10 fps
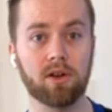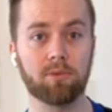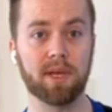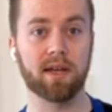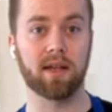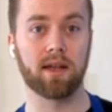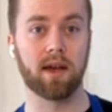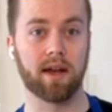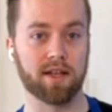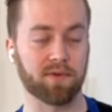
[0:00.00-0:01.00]
being a
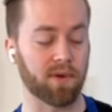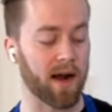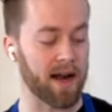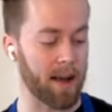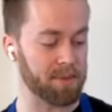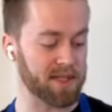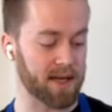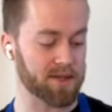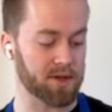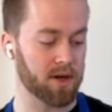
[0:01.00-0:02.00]
nice fried
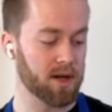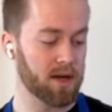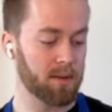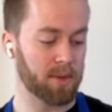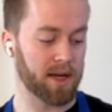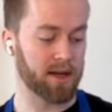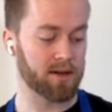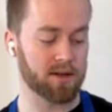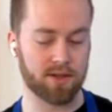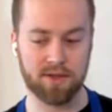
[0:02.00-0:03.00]
appetizer. But I could
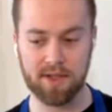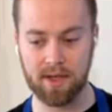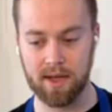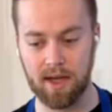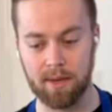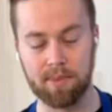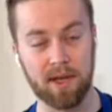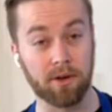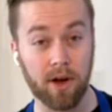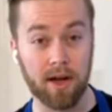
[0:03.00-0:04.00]
also see it
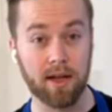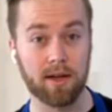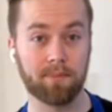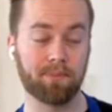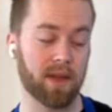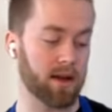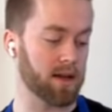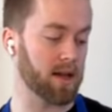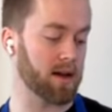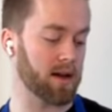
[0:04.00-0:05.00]
being grated. And again,